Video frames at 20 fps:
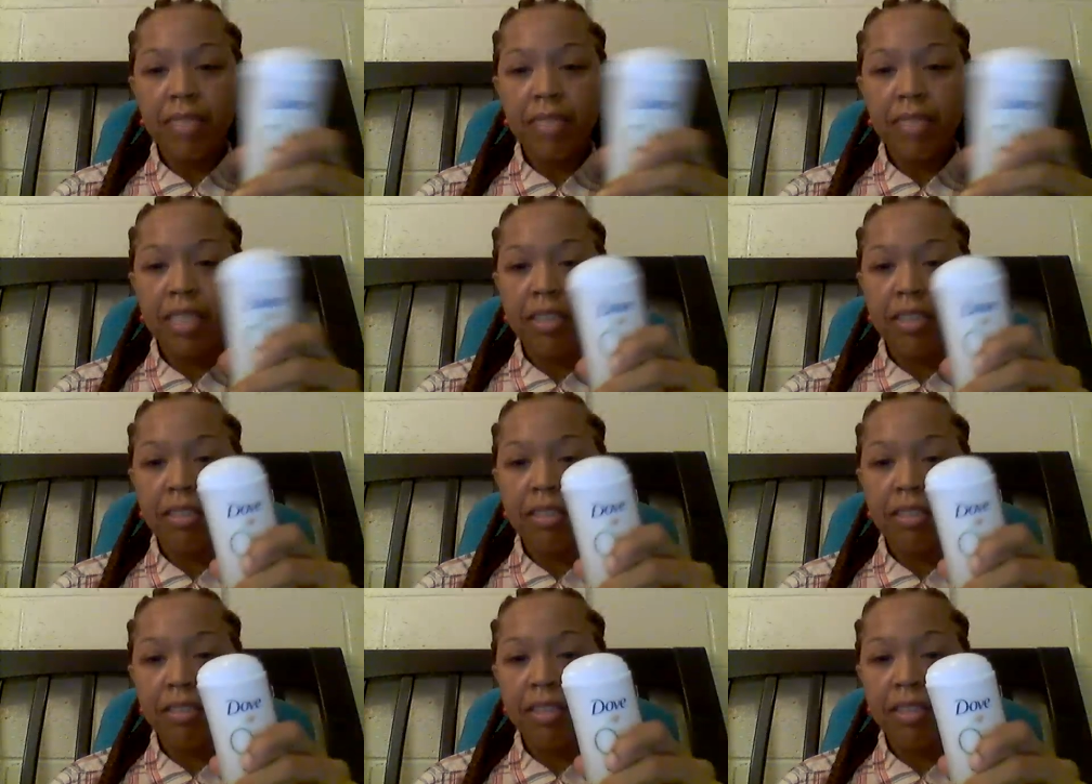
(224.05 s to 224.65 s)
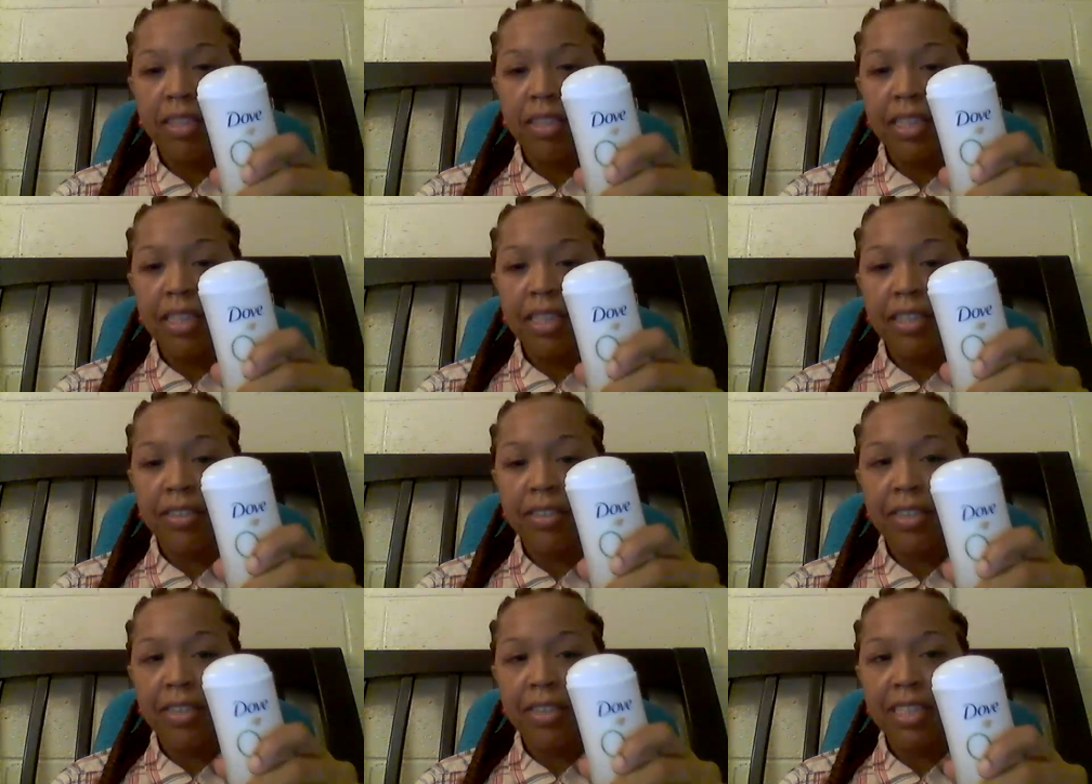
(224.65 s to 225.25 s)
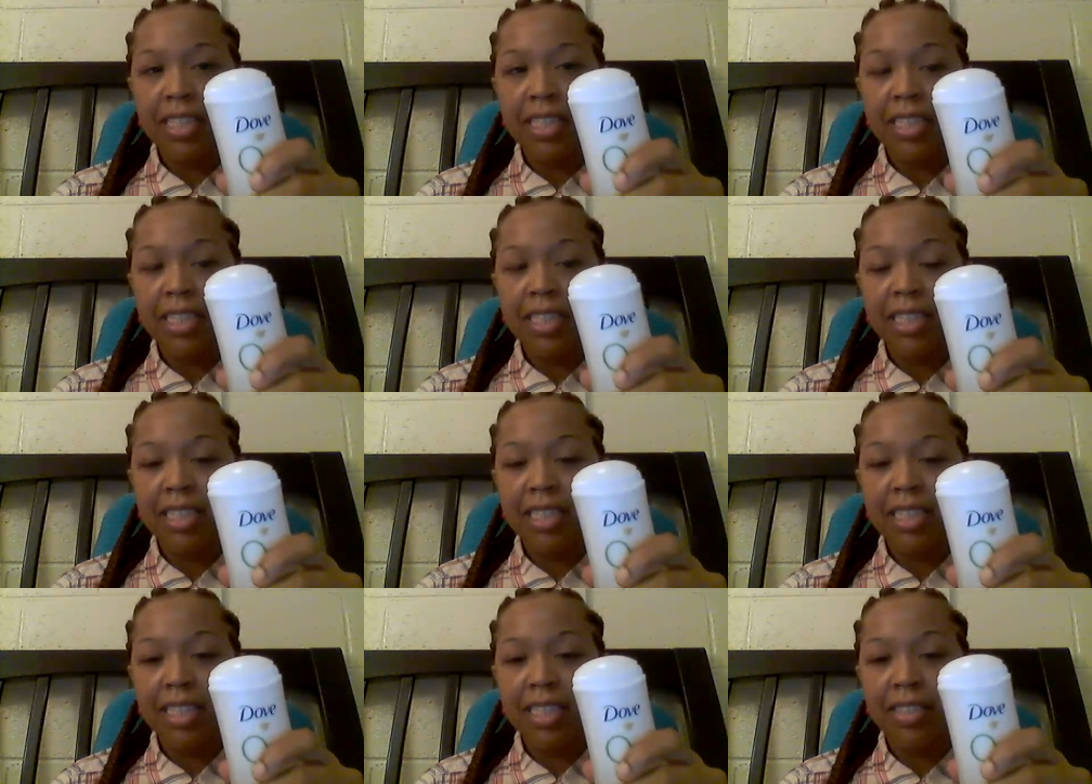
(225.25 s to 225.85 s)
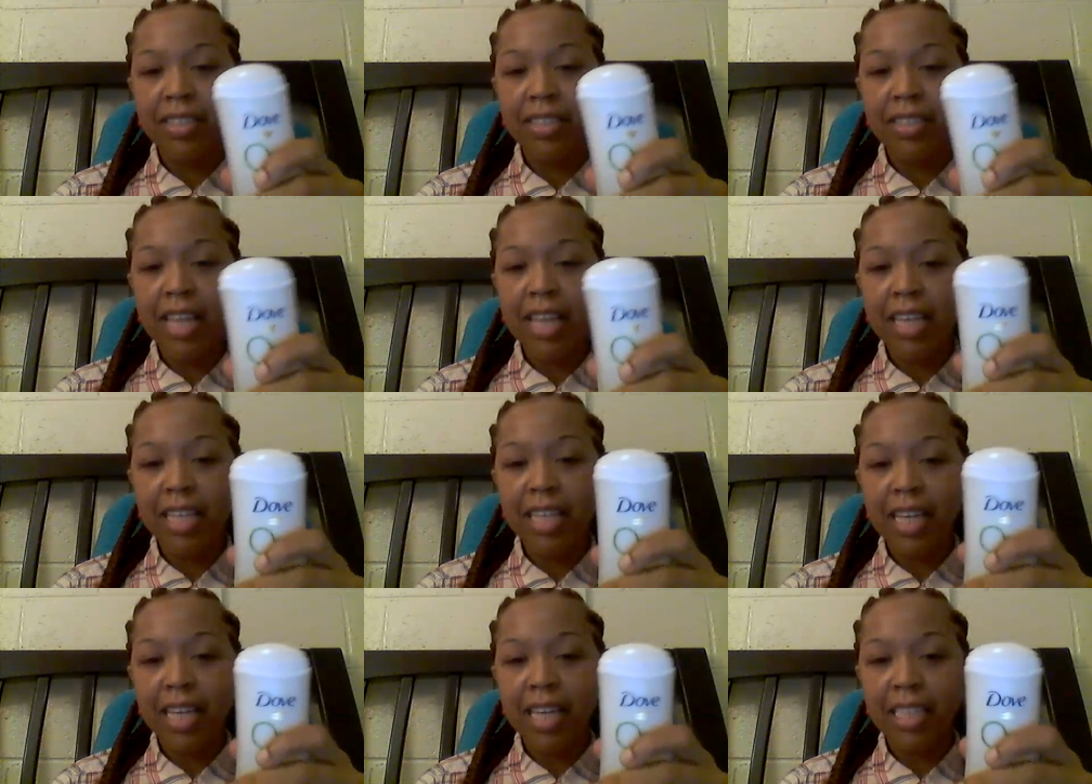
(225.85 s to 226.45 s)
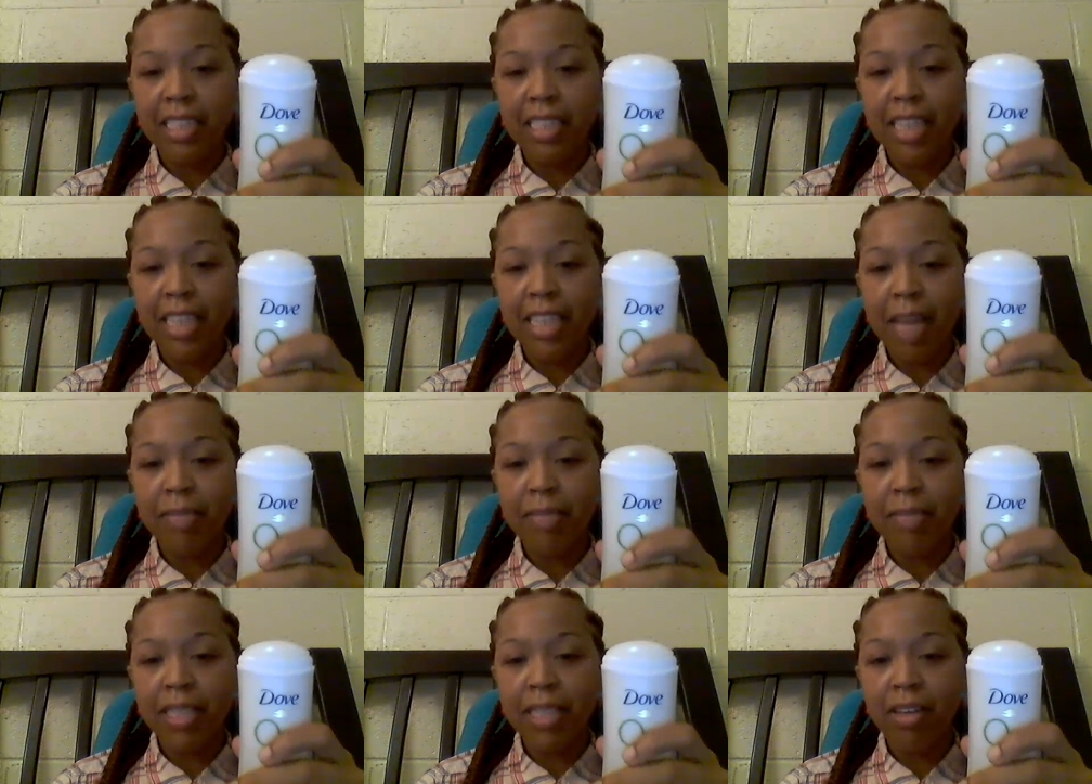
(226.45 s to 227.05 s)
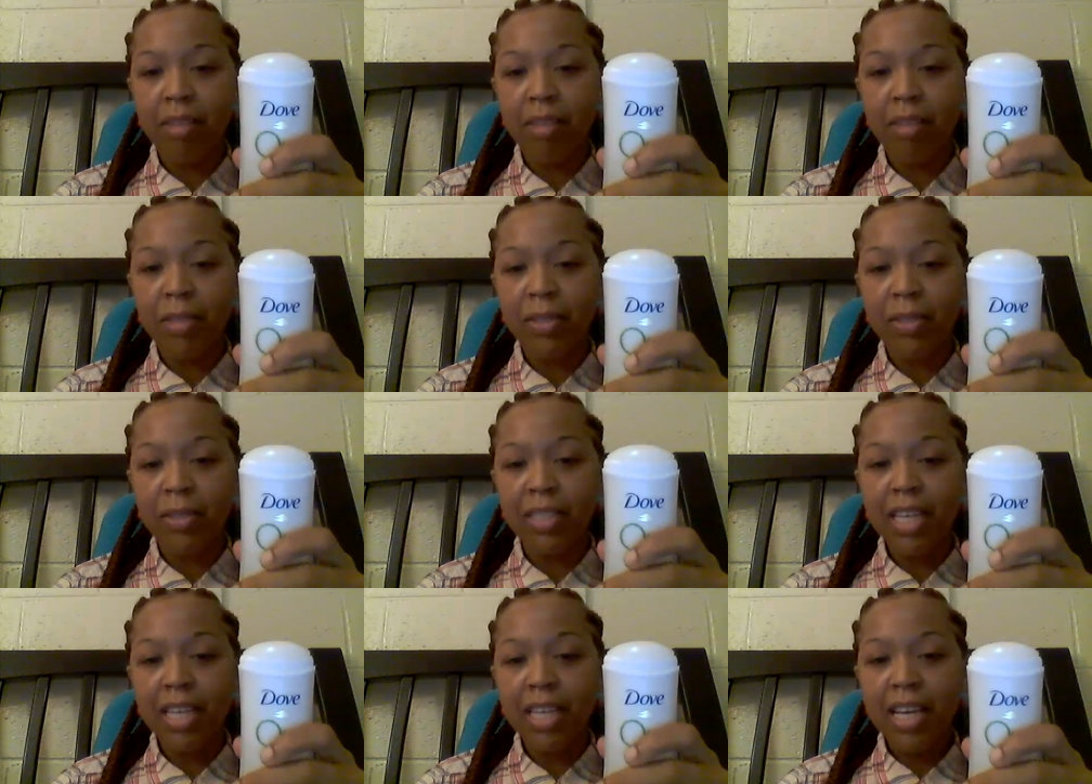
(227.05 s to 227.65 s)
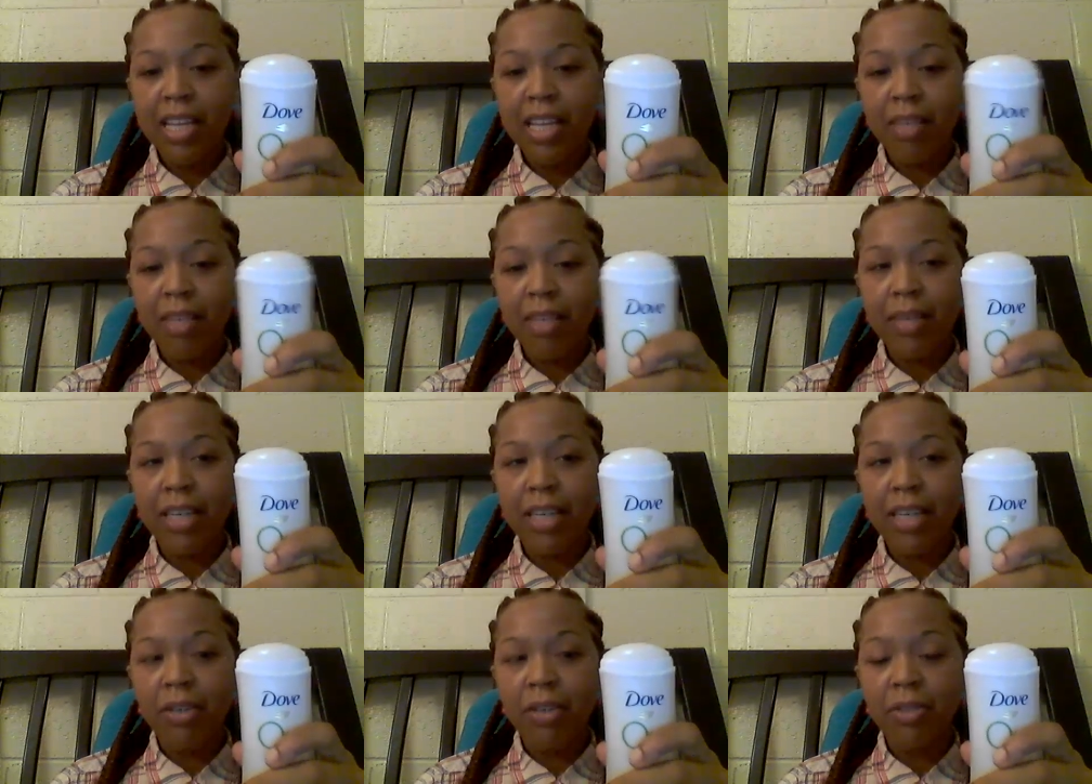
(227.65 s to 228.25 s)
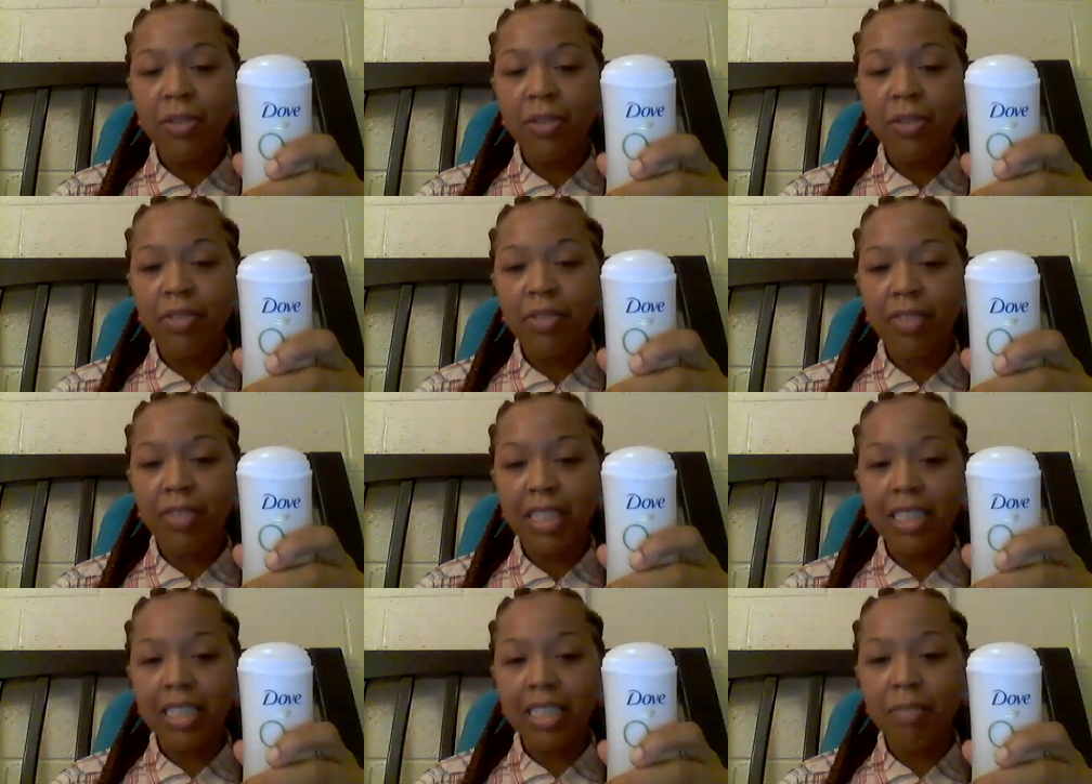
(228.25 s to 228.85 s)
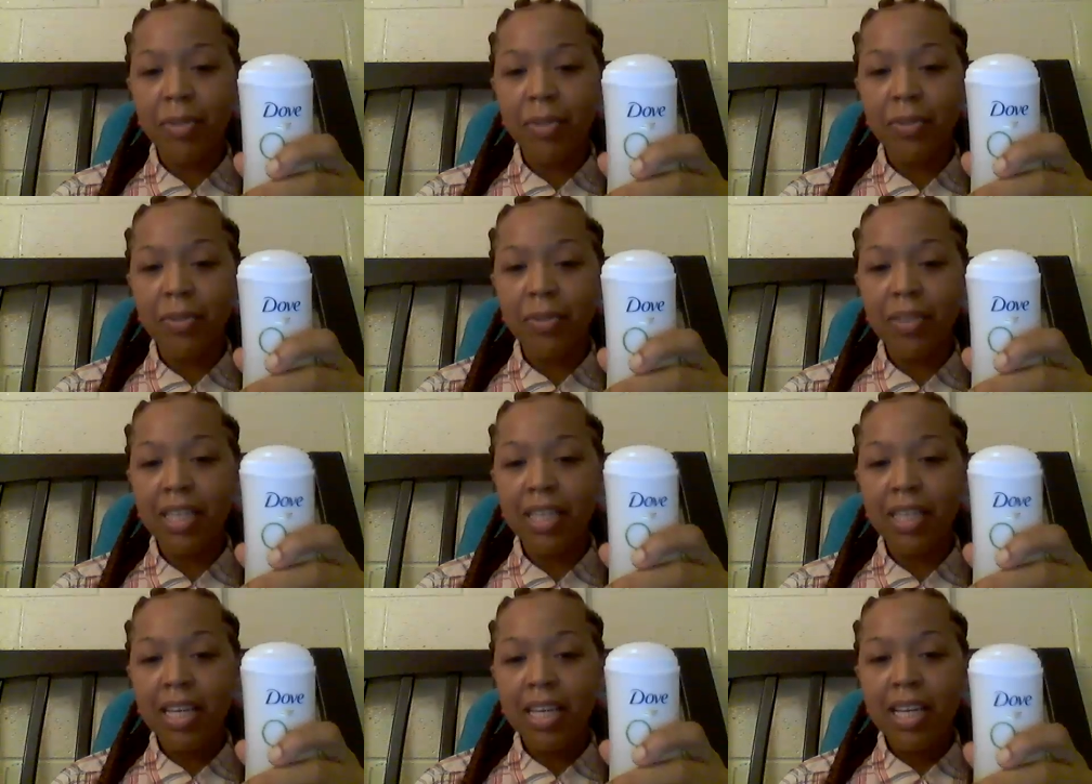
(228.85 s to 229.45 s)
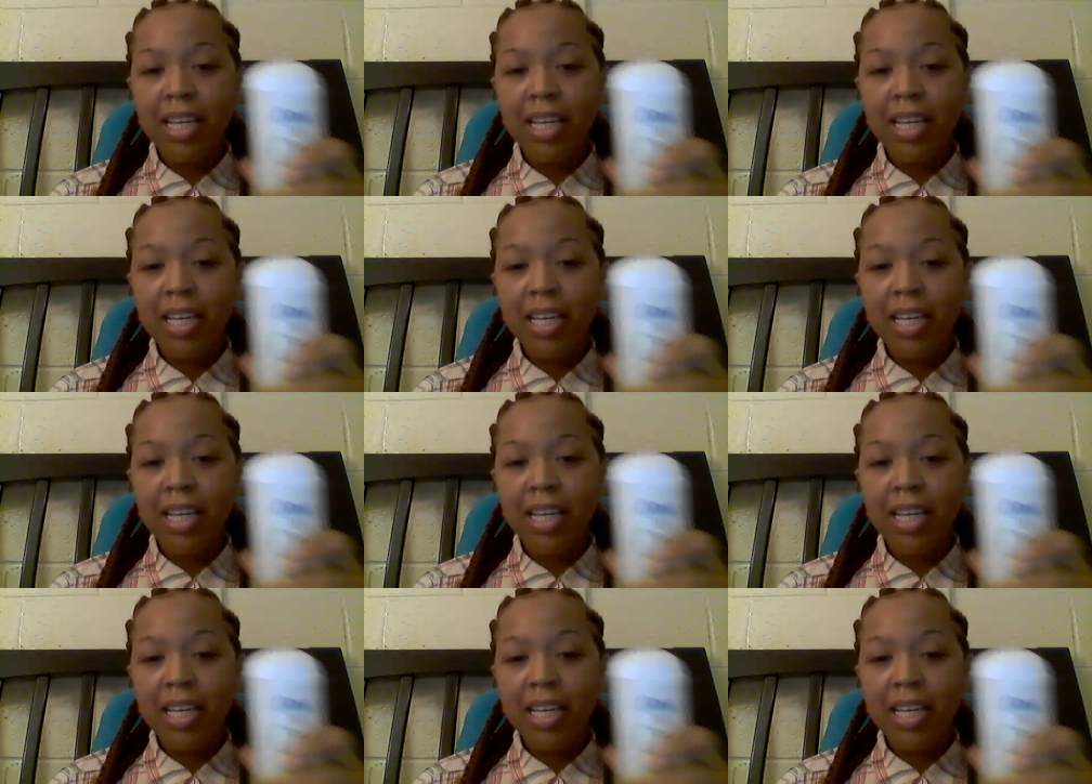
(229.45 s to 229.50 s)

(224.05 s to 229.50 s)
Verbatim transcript: Like a clear consistency. It looks kind of like a chapstick almost, the way it goes on really smooth.